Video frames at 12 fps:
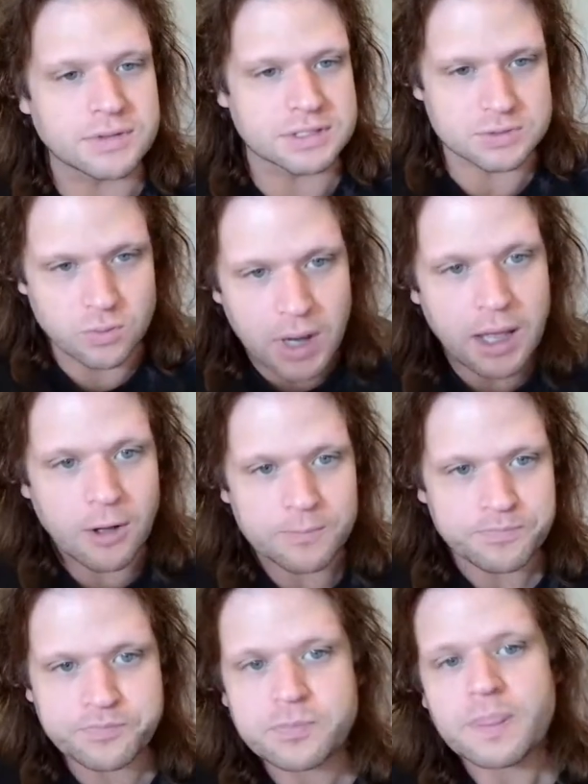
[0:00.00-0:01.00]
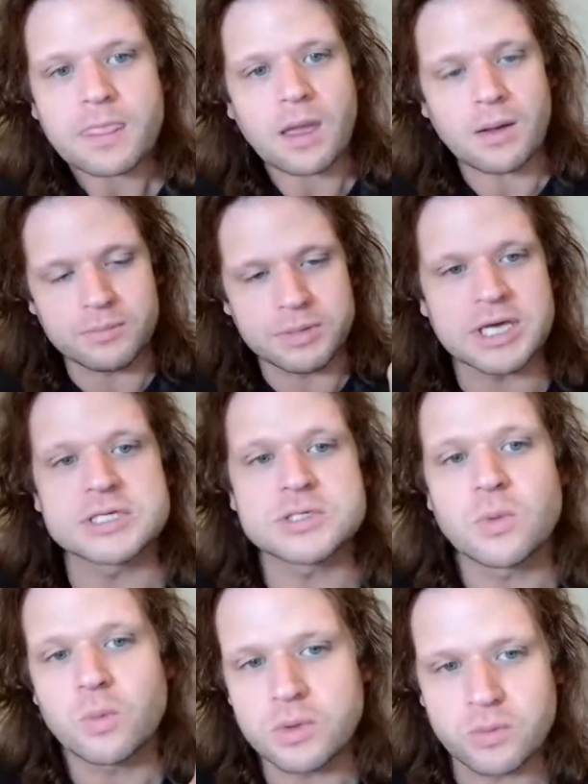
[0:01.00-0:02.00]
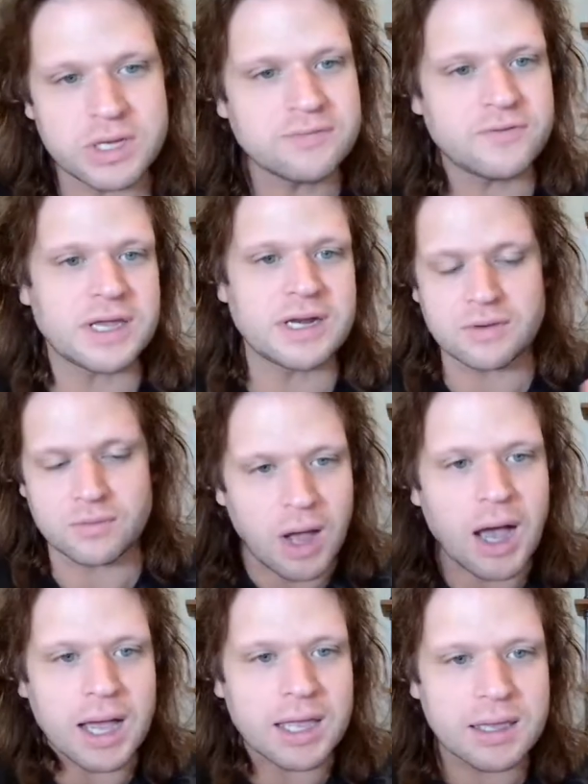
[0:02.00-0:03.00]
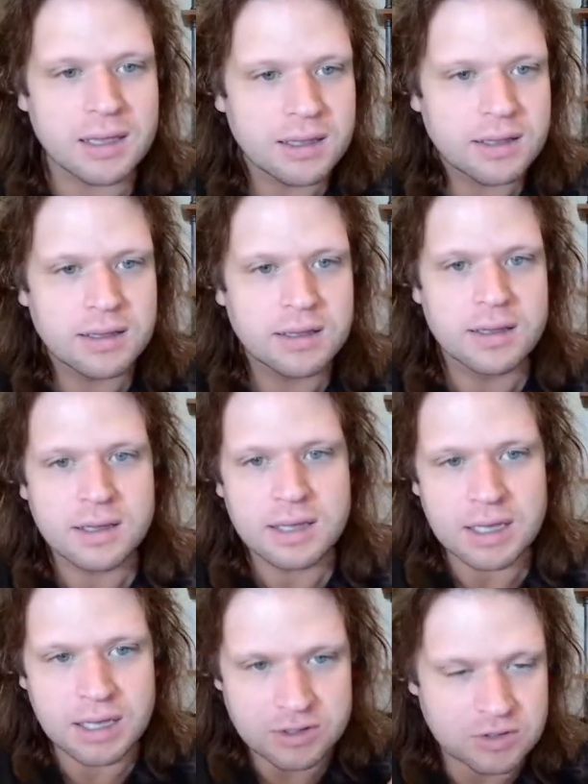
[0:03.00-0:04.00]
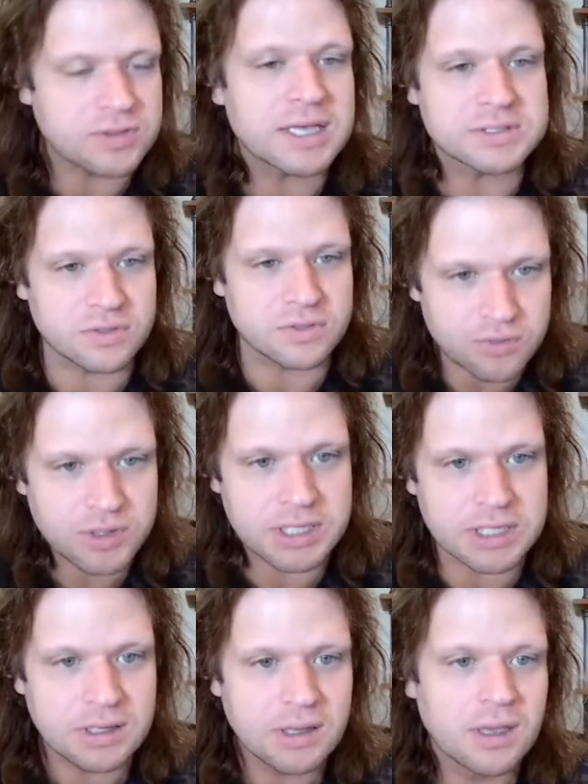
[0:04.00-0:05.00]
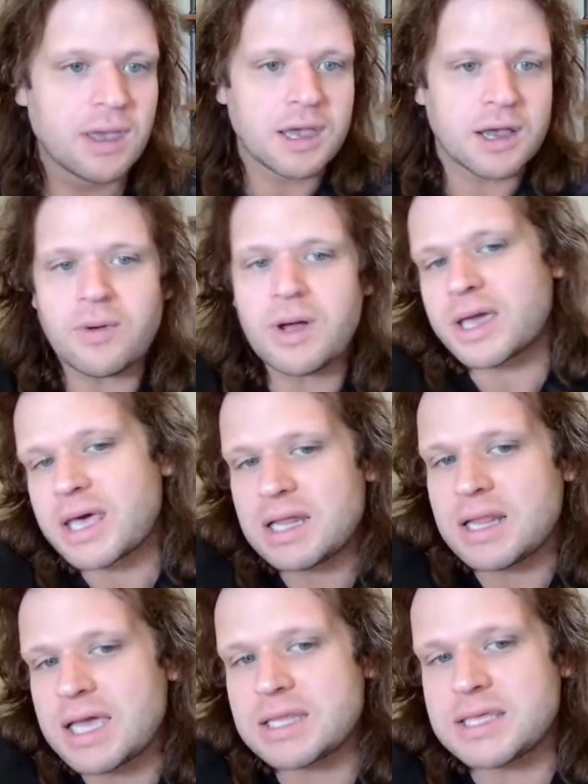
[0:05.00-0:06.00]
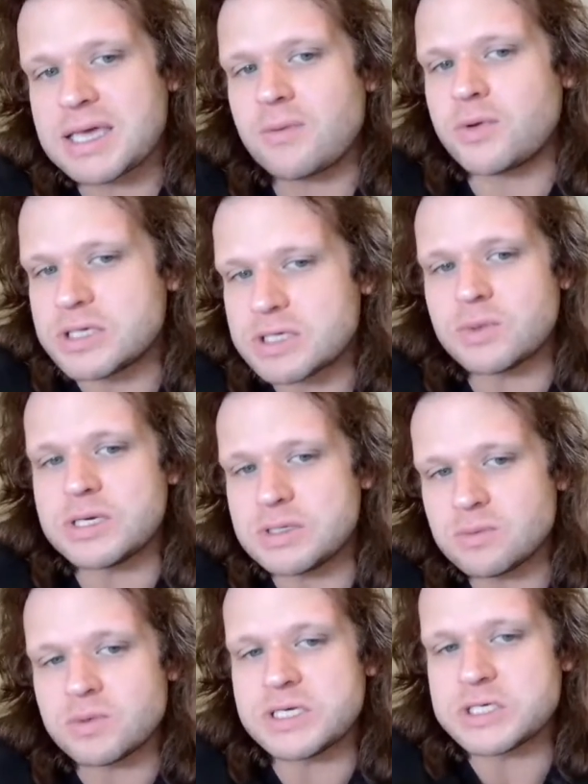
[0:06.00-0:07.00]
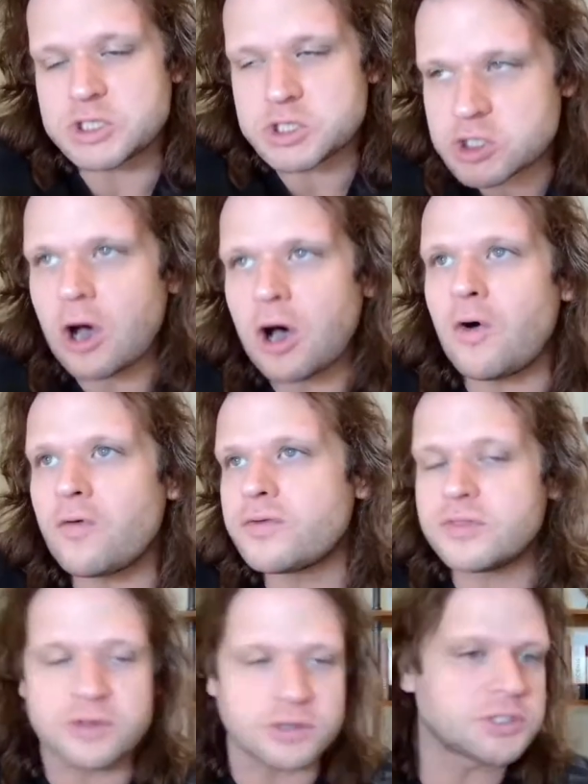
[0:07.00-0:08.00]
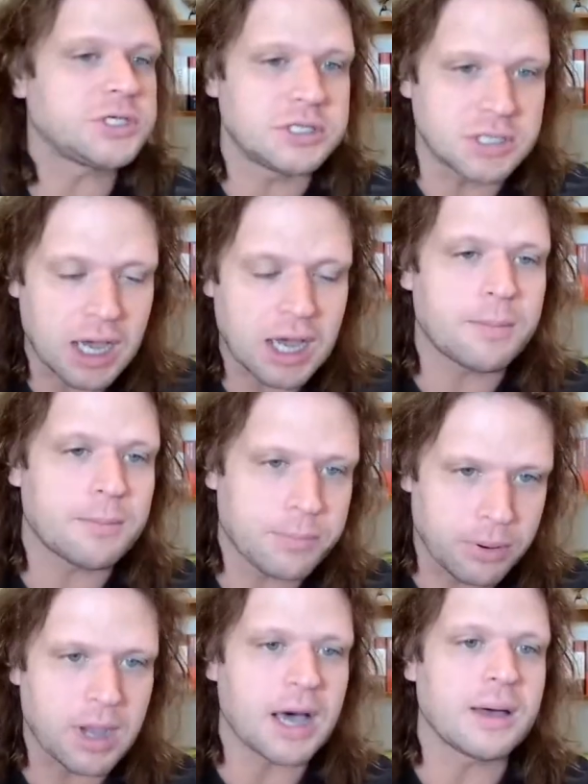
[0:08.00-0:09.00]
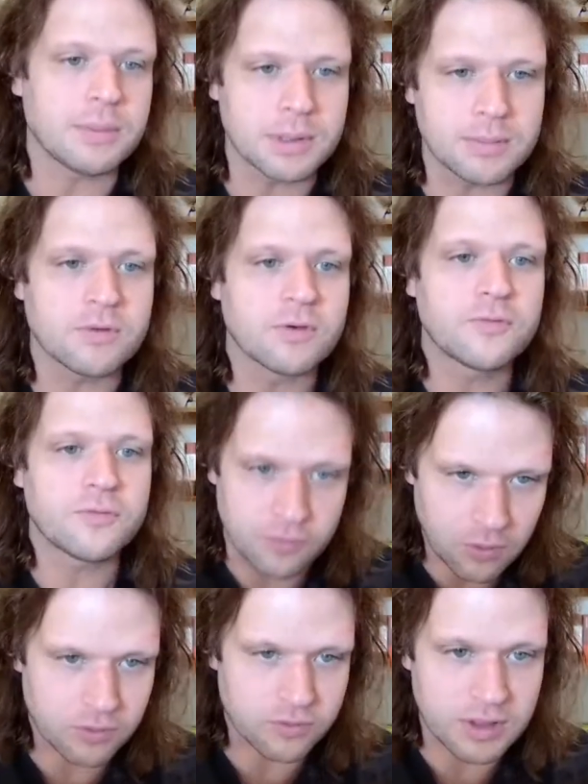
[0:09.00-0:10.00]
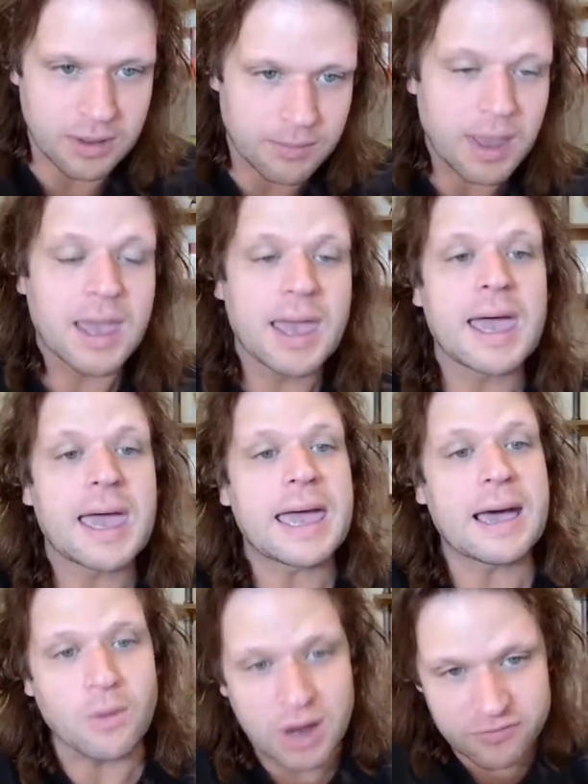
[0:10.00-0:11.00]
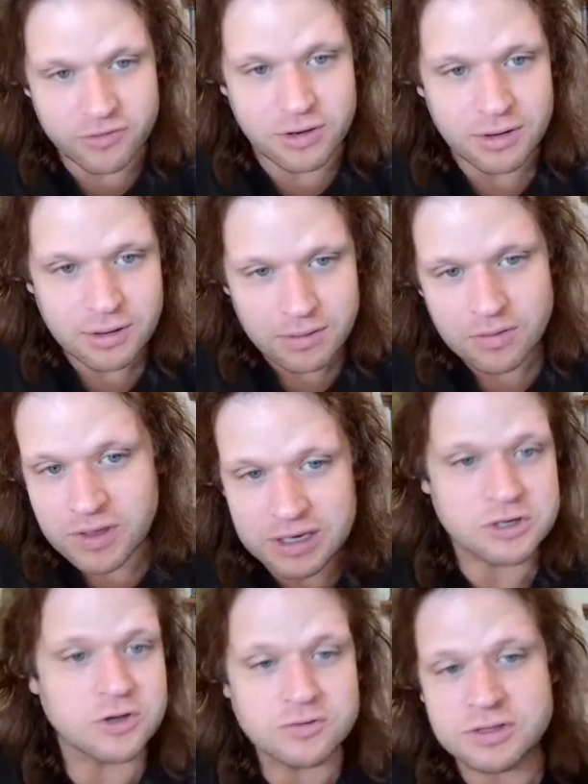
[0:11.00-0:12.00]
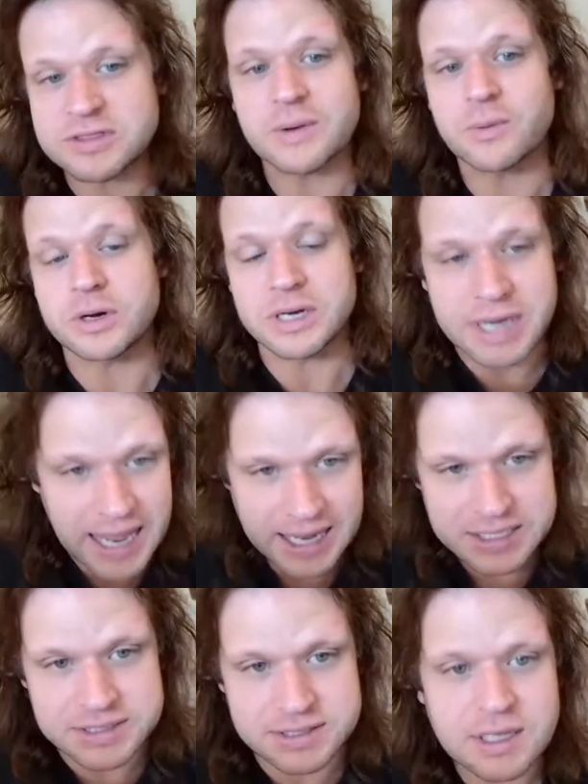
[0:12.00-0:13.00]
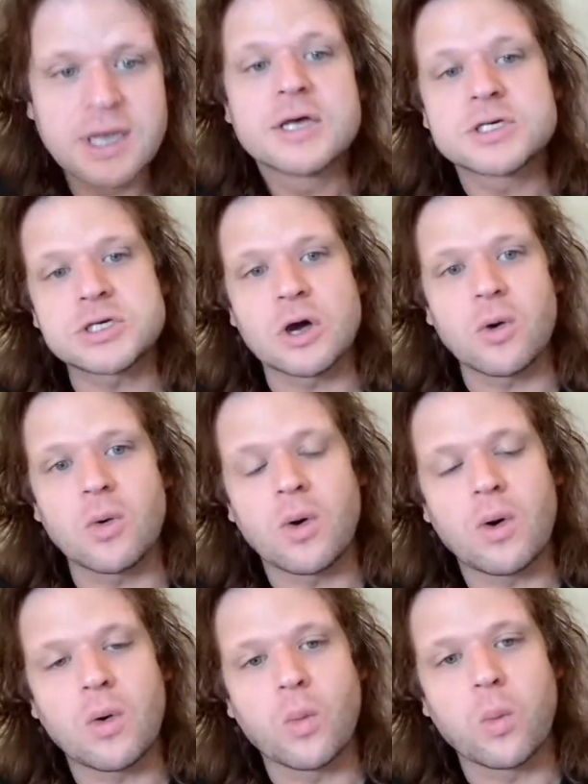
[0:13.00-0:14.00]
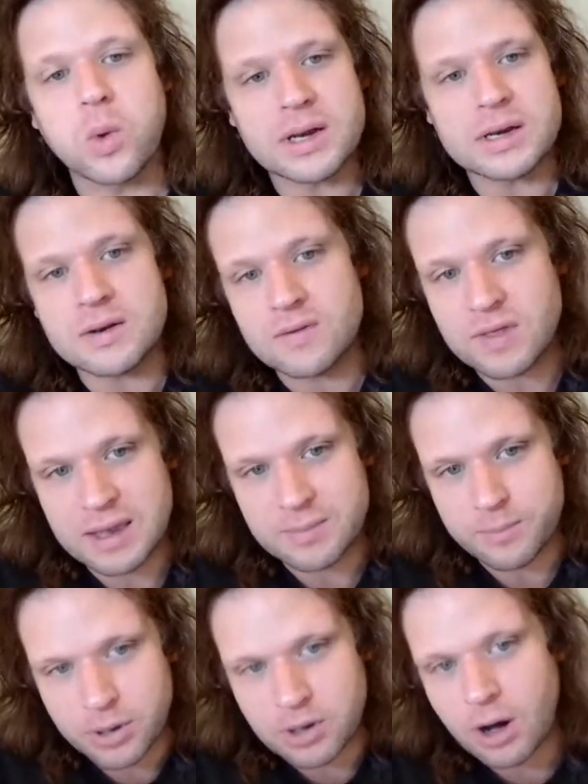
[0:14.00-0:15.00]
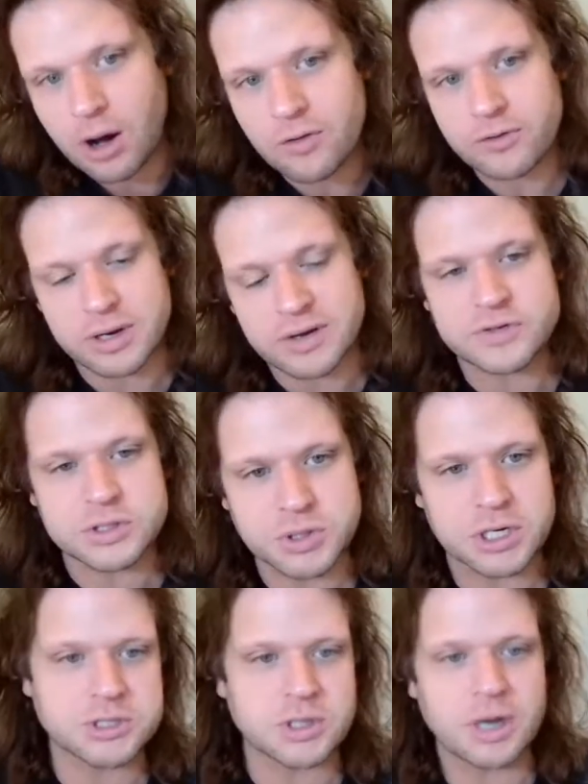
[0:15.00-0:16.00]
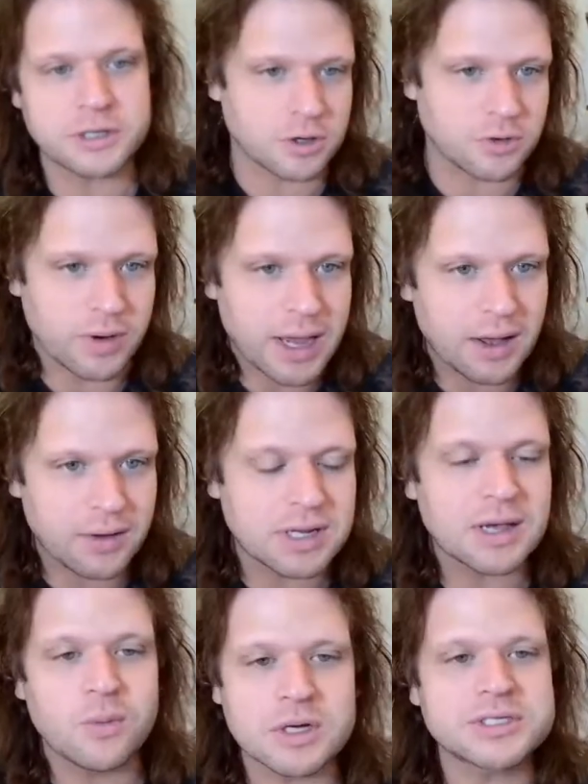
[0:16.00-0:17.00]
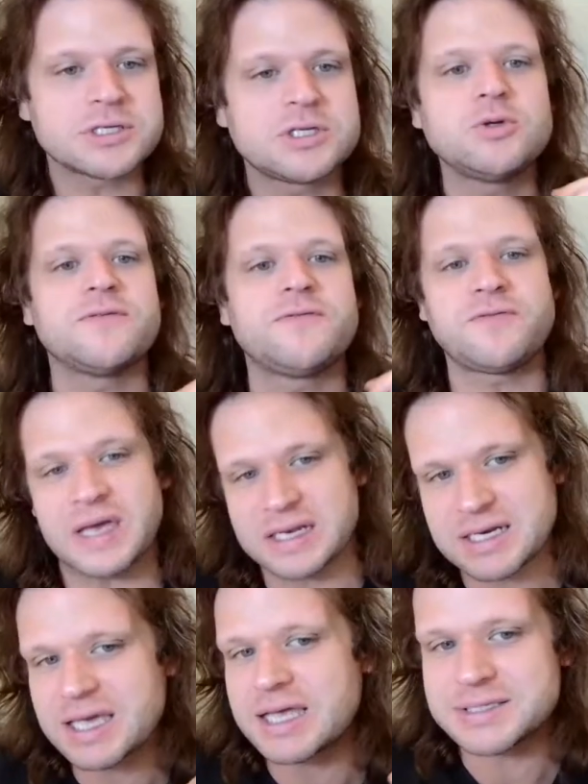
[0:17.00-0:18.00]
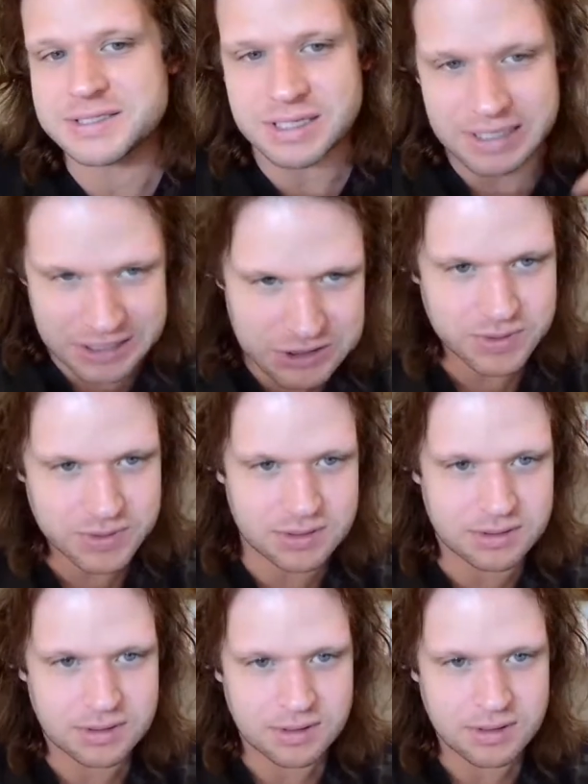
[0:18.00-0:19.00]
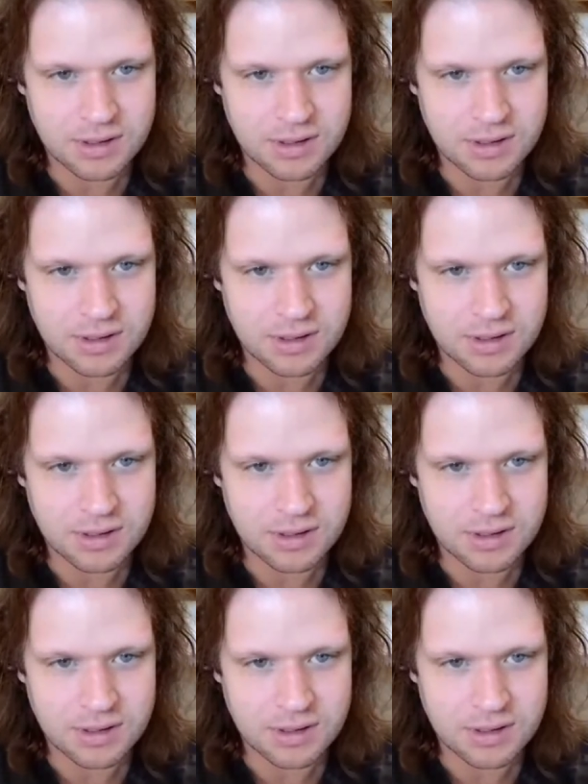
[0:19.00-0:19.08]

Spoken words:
as well. Because when we invaded Iraq in 2003, Iran kind of liked that. We solved their Saddam problem for them. However, they knew that they were next. So when they put all their infrastructure underground, it wasn't to defend against Israel,